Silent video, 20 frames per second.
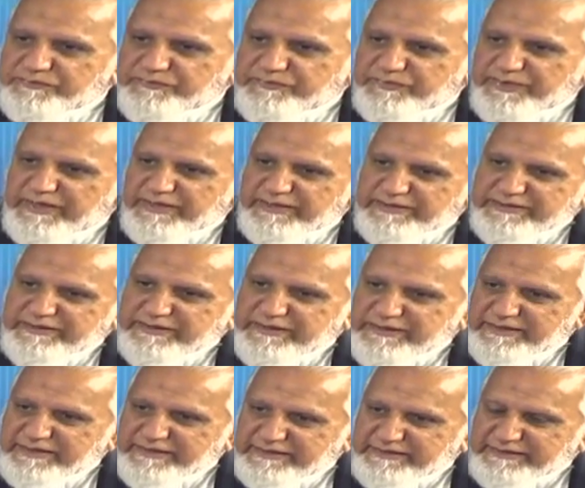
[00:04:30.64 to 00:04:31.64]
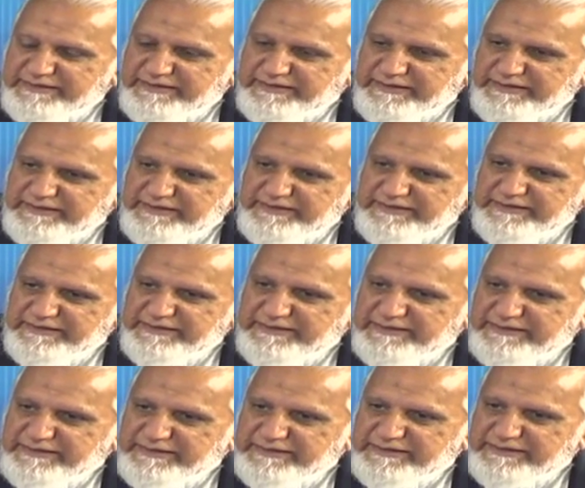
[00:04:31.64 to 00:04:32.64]
Well, the
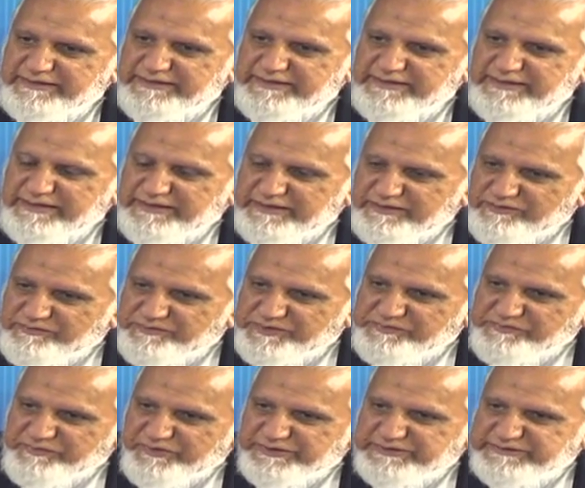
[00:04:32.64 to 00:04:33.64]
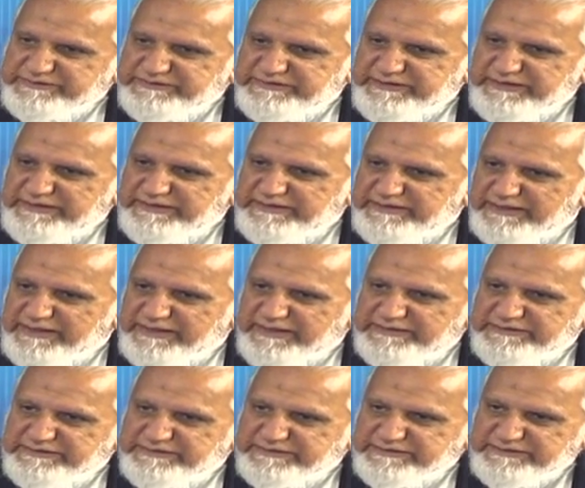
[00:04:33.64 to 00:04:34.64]
economic policy in the
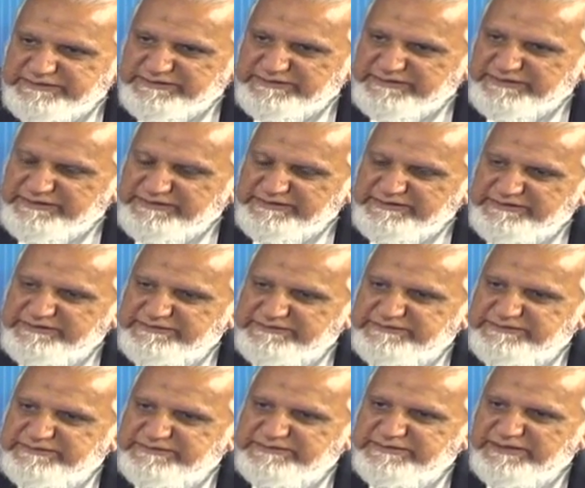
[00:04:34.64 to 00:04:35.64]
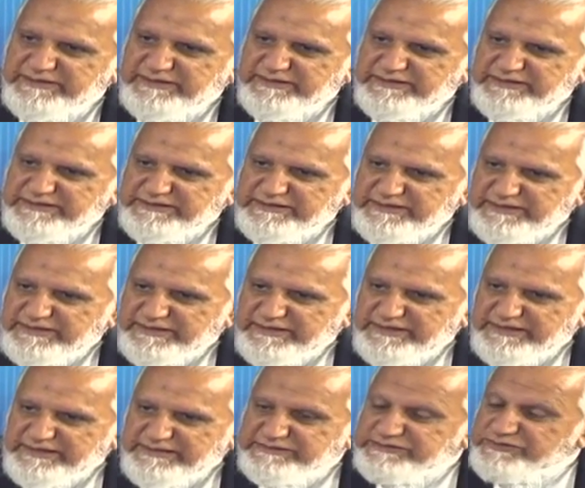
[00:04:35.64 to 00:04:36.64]
country is
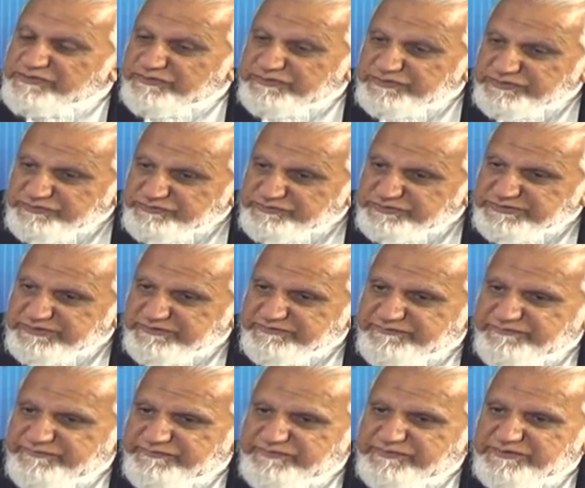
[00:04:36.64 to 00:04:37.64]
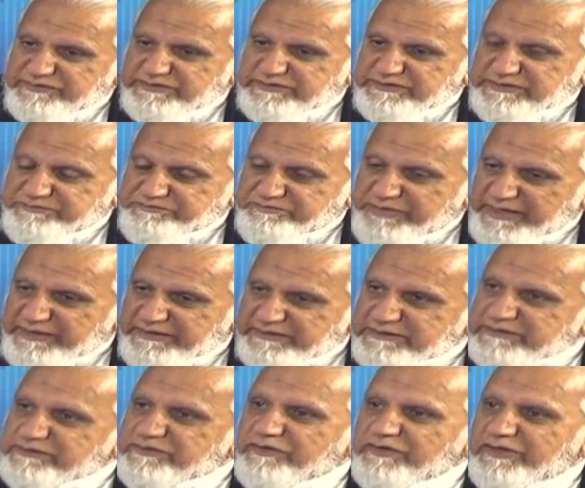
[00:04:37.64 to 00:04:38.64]
conducive,
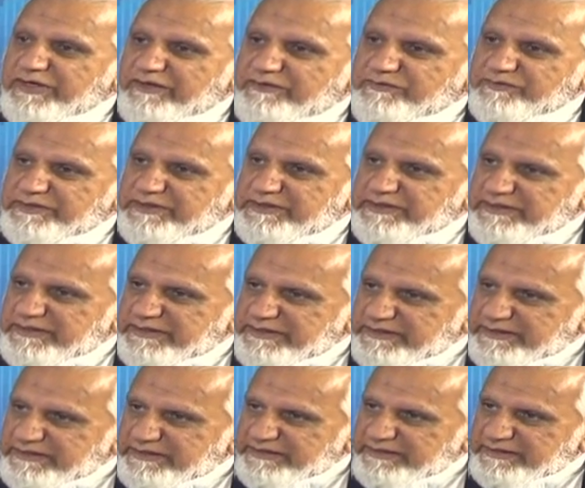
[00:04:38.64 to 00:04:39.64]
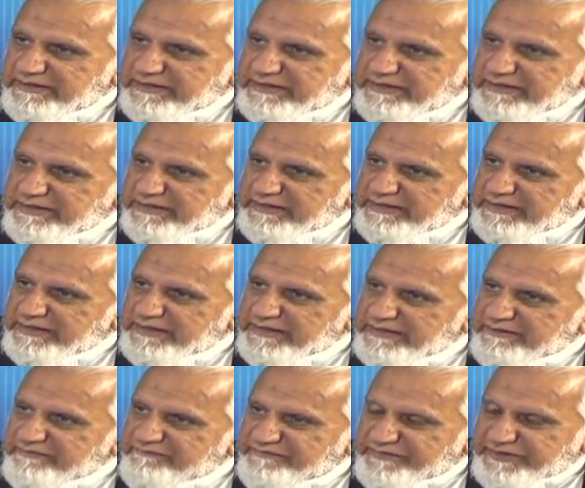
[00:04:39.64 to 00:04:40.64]
dependent on our
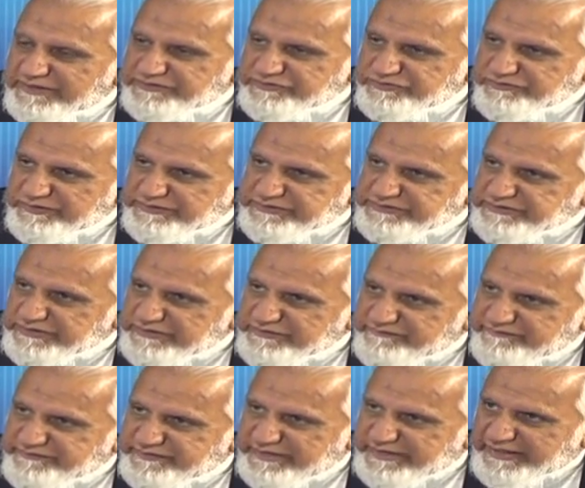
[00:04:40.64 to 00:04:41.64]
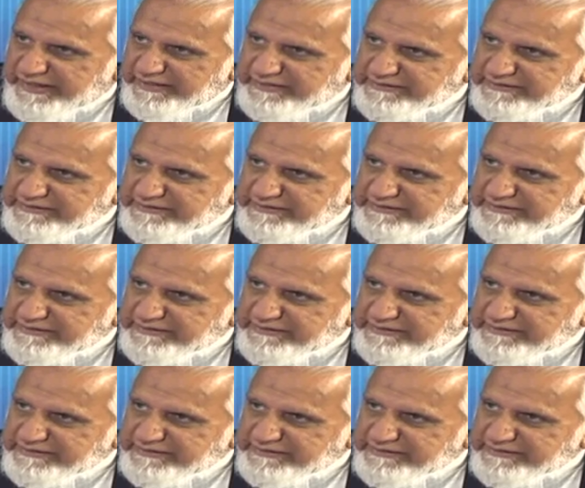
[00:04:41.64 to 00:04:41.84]
fluctuation of the